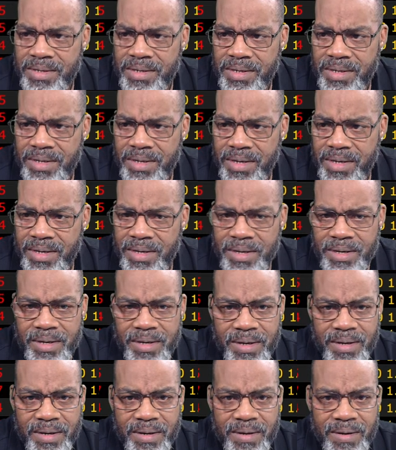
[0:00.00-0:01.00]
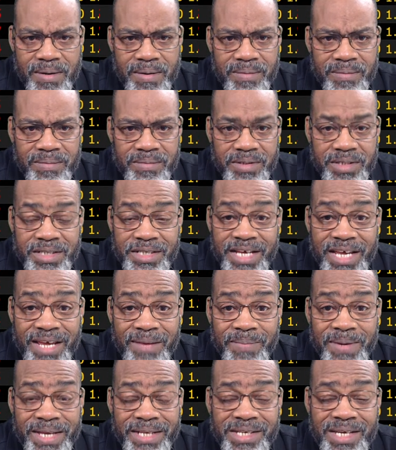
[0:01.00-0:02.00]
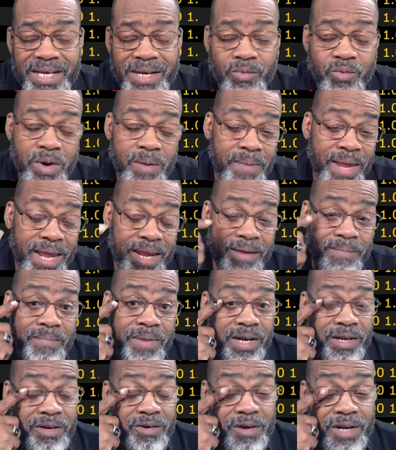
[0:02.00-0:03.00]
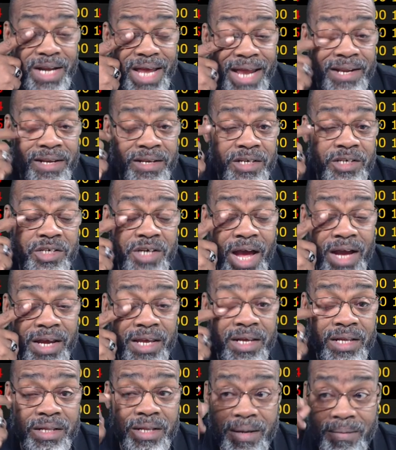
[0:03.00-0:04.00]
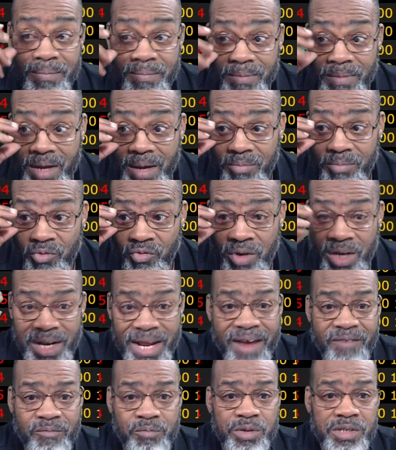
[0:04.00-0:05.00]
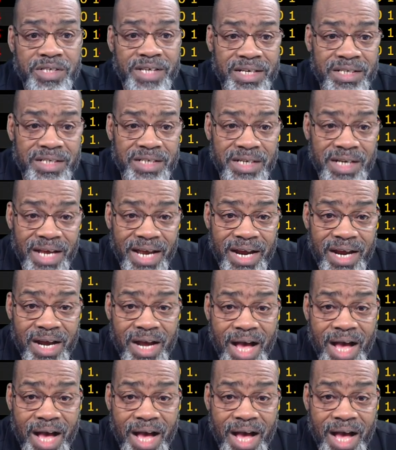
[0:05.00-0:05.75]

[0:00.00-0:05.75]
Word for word: Uh, the TBT, we're making money on that in the Jockey Club, up 3.5% today.